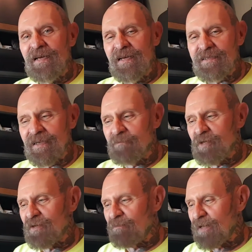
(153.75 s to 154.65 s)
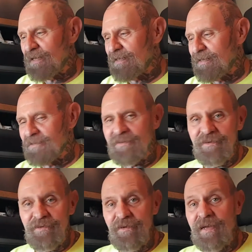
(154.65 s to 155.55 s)
except you can plug it into
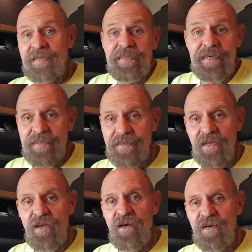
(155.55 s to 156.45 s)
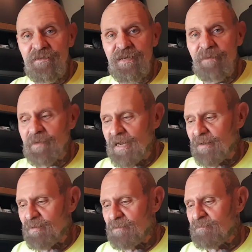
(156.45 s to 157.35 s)
your, like a D S L R type
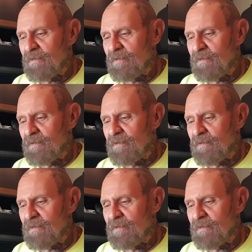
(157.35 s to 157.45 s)
camera,